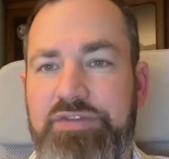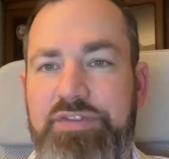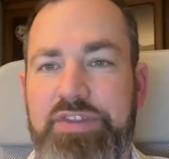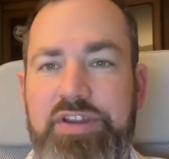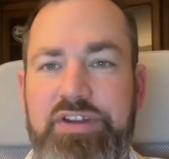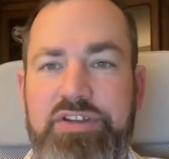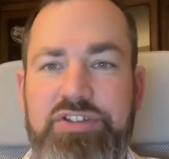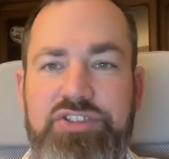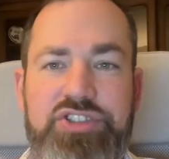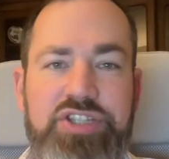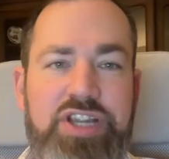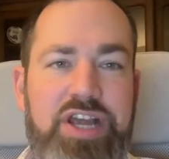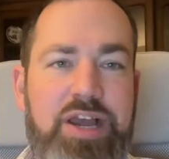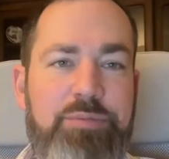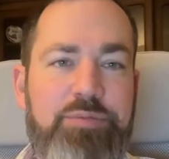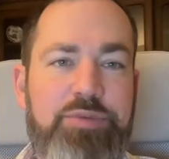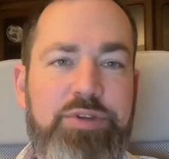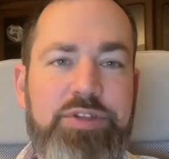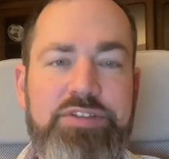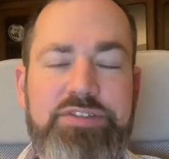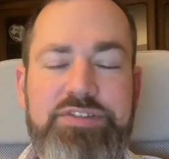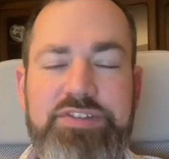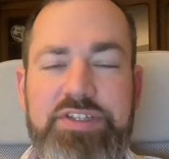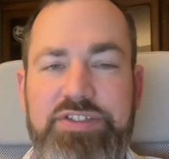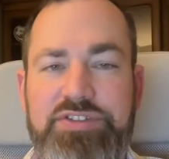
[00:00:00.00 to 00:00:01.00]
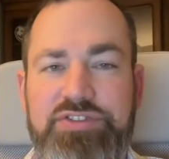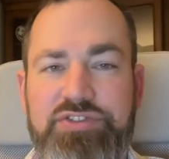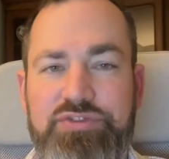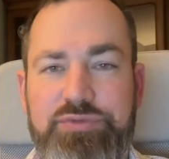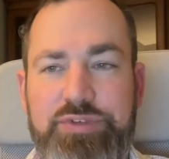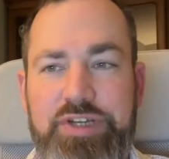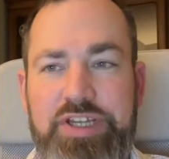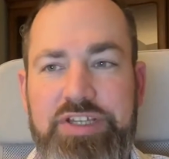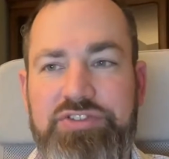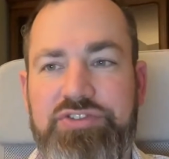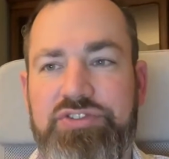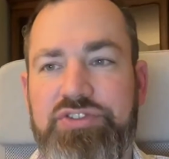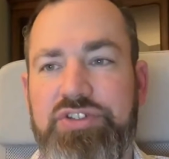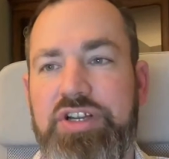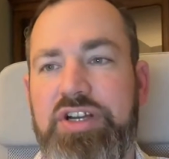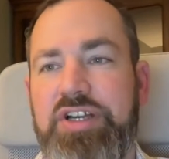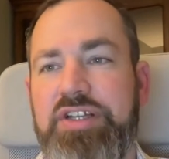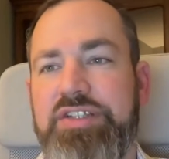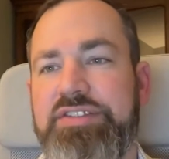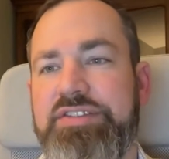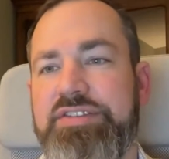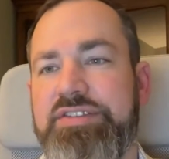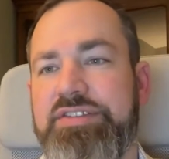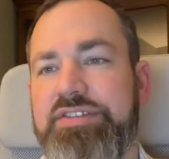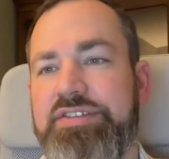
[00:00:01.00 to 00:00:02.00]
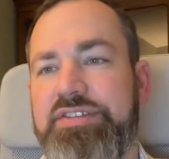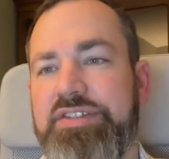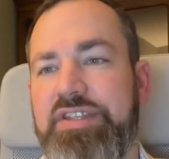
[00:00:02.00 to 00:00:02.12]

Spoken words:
there, shopping, tons of restaurants,